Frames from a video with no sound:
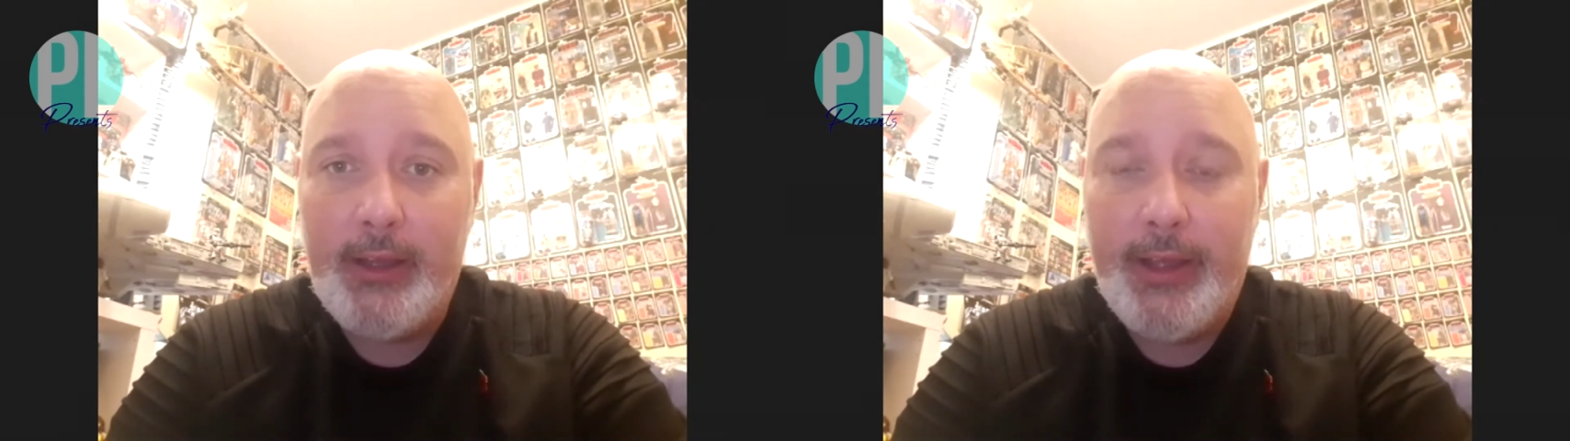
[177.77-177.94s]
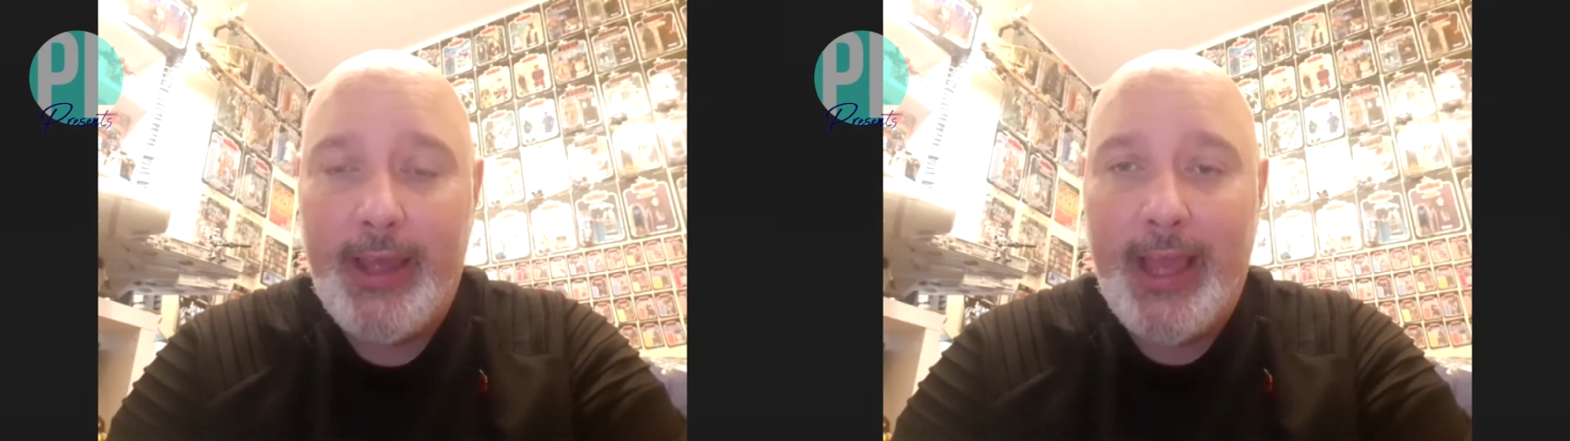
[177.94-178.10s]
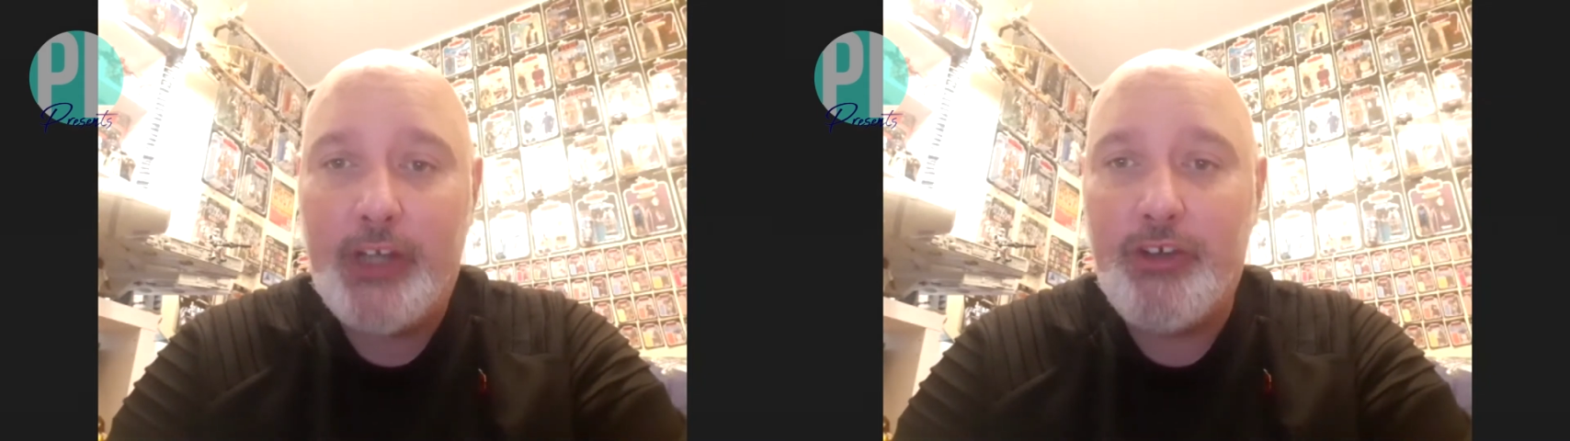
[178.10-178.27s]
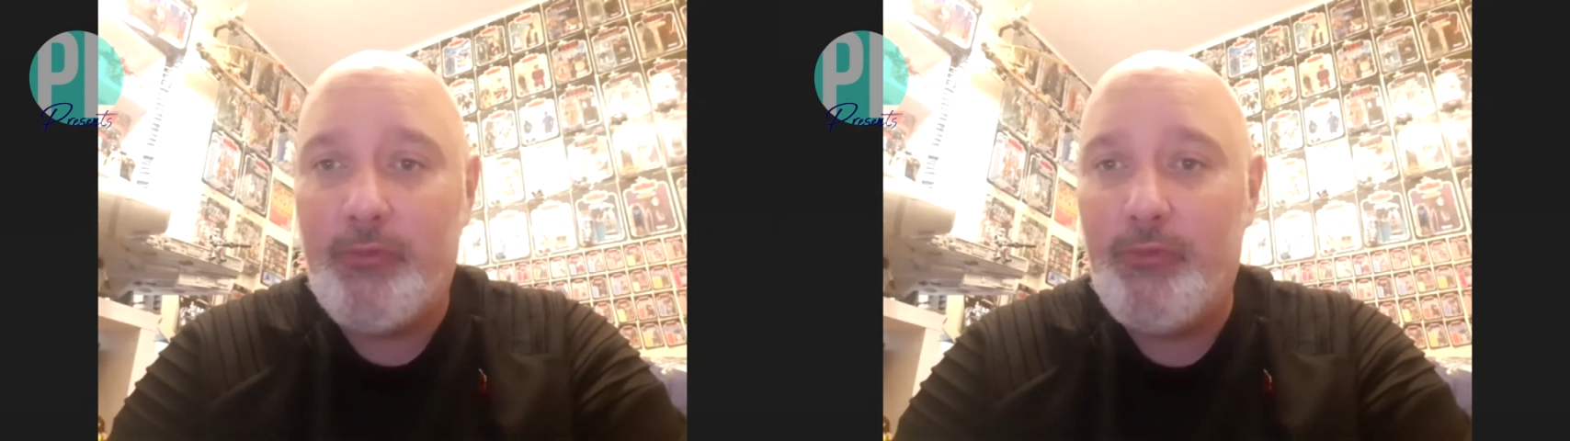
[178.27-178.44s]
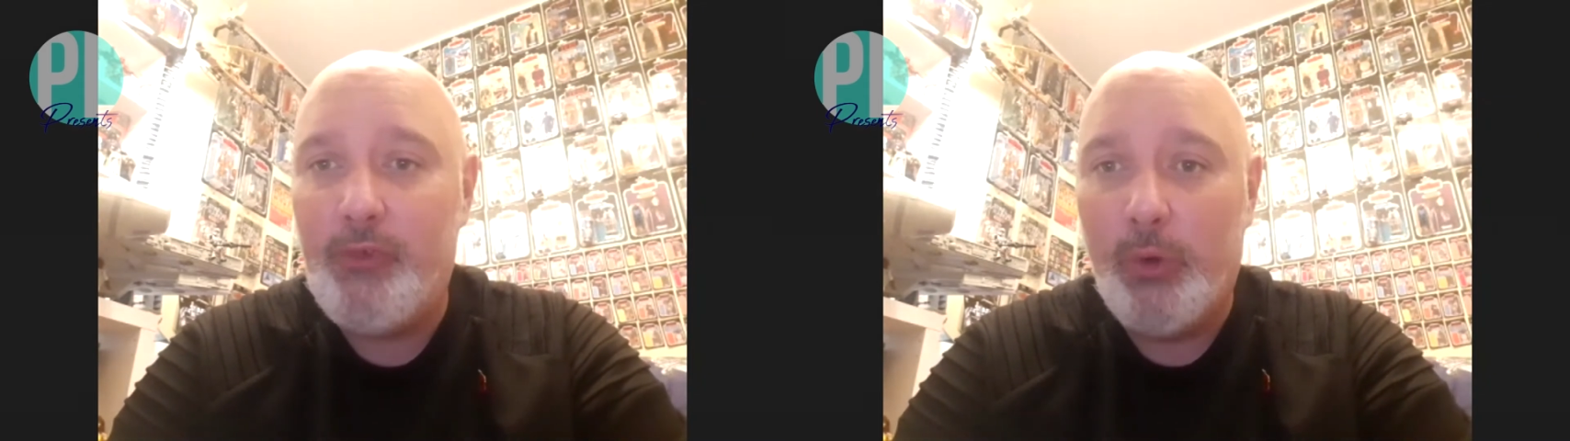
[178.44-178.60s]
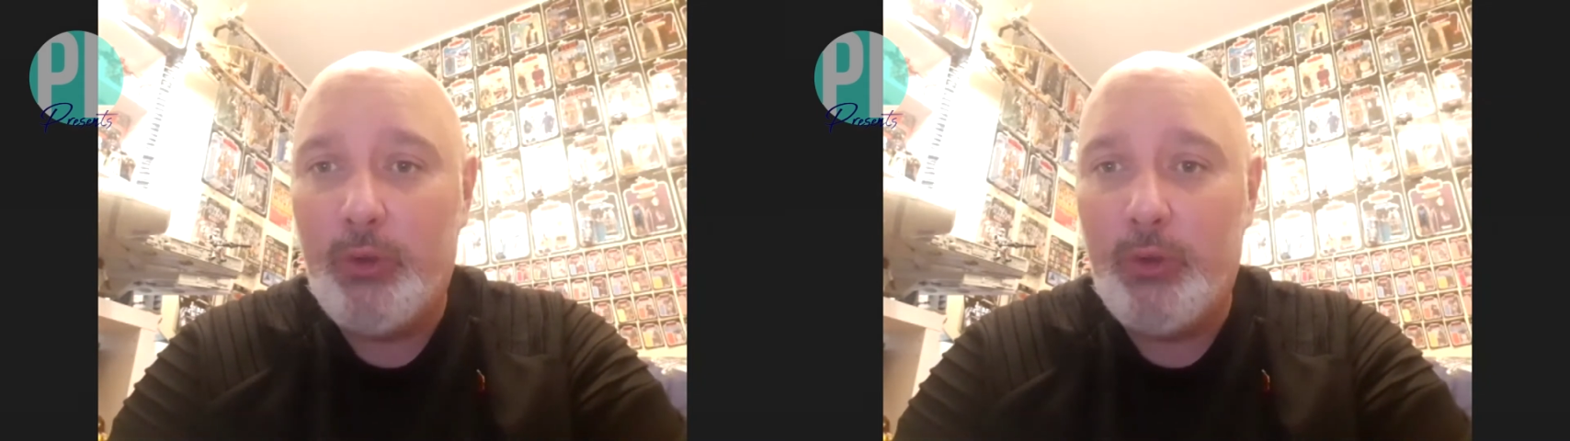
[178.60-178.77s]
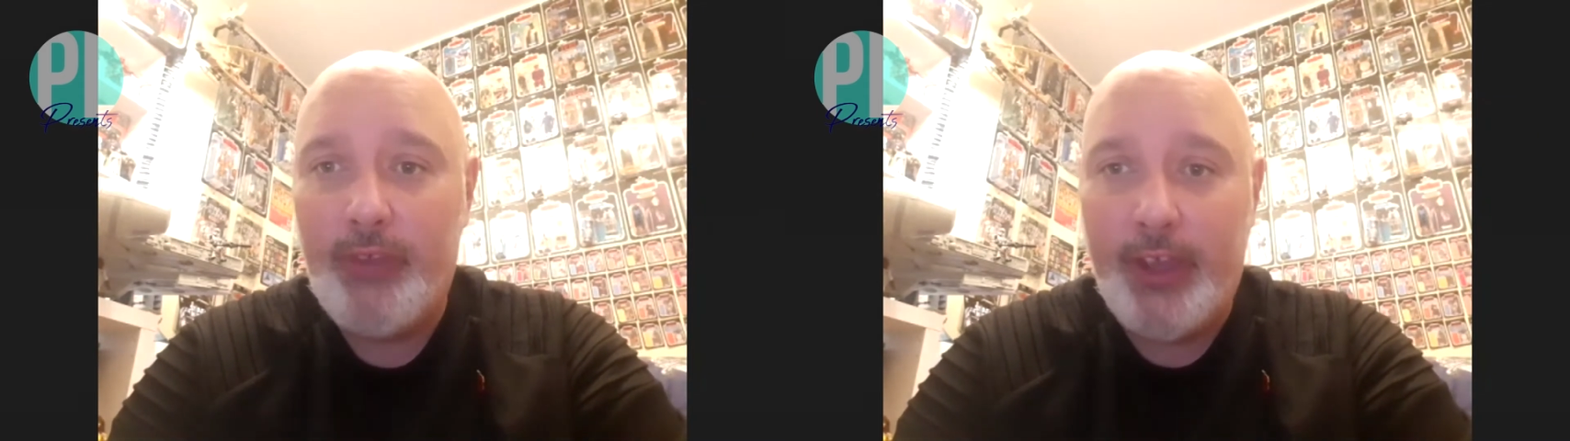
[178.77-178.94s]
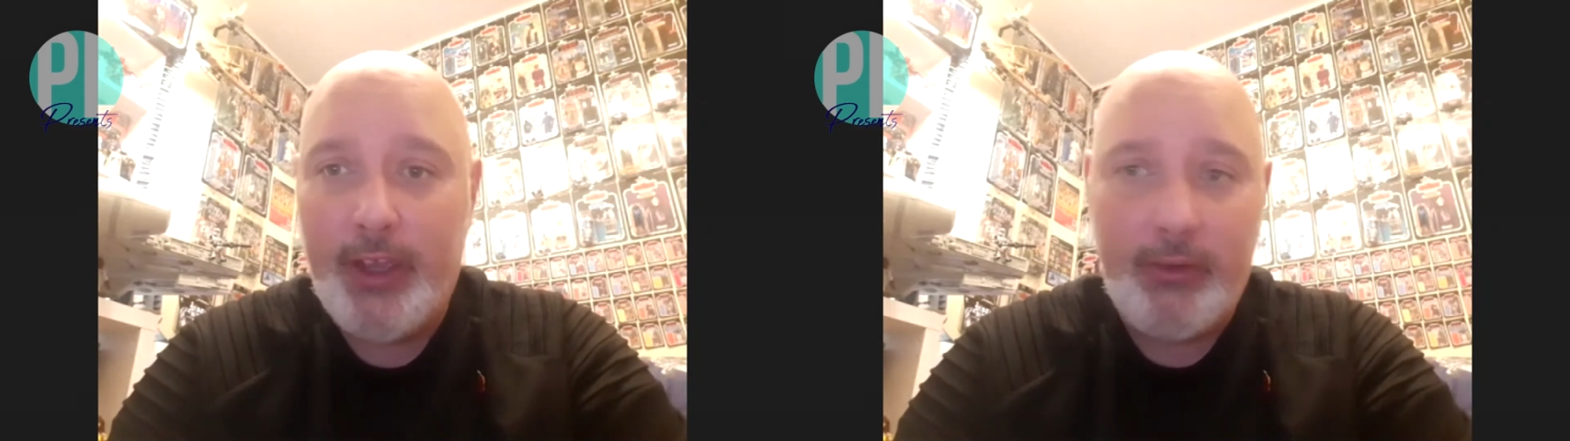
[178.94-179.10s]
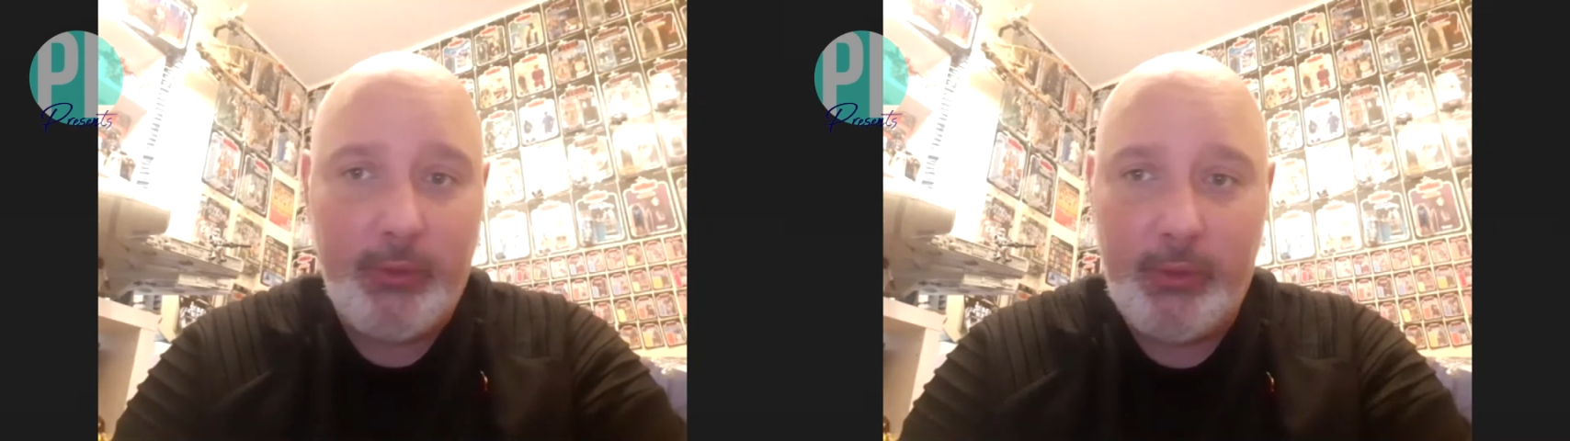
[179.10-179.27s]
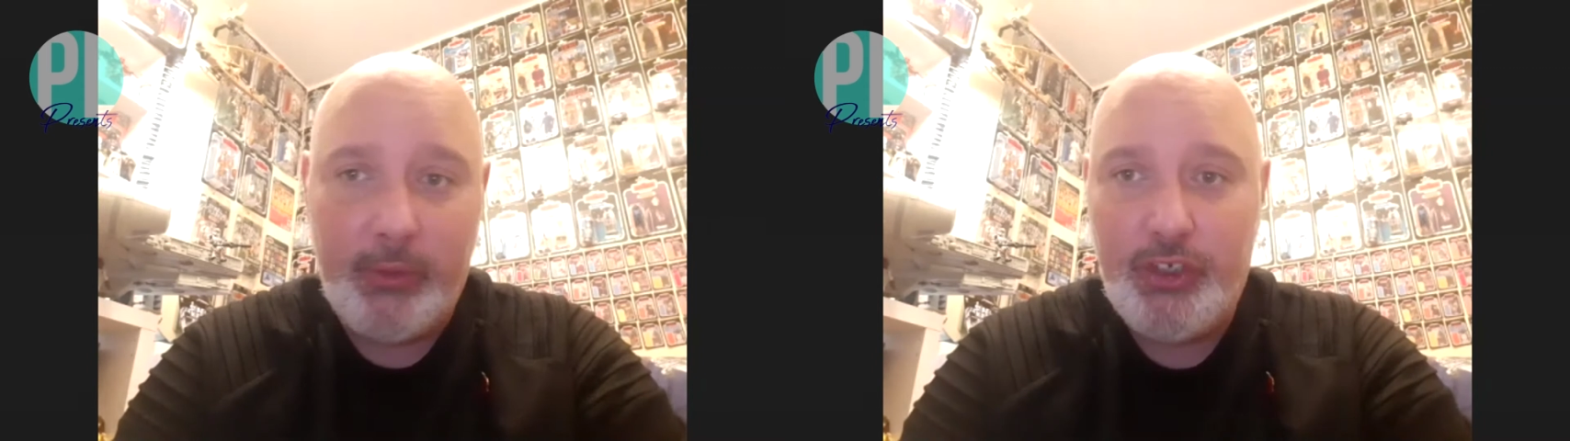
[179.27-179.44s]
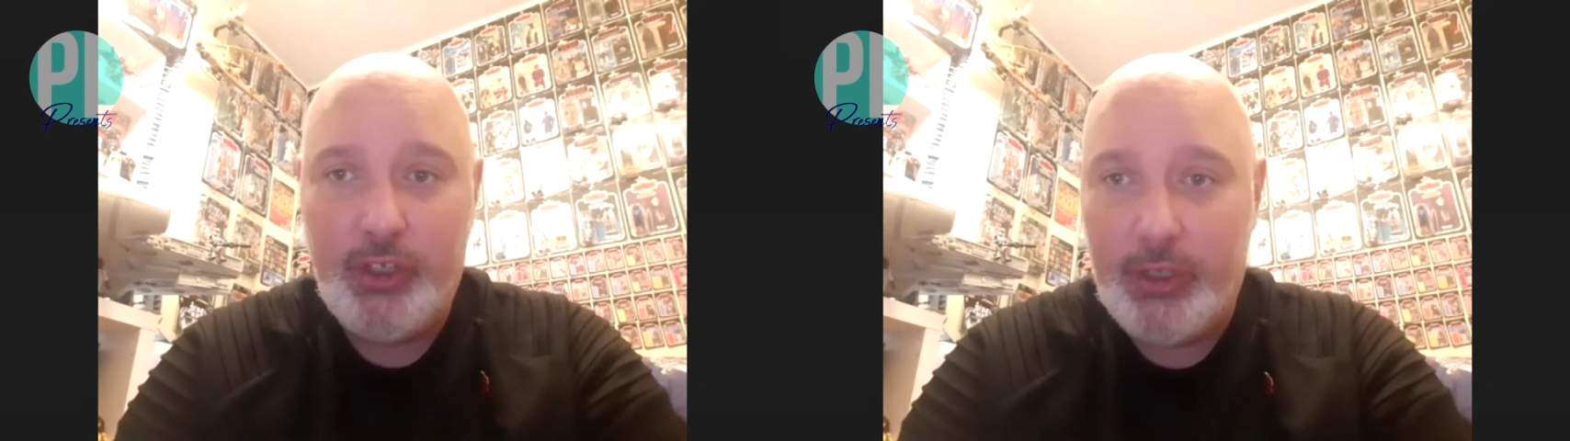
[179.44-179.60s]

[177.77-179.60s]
Action Force figure or a G.I.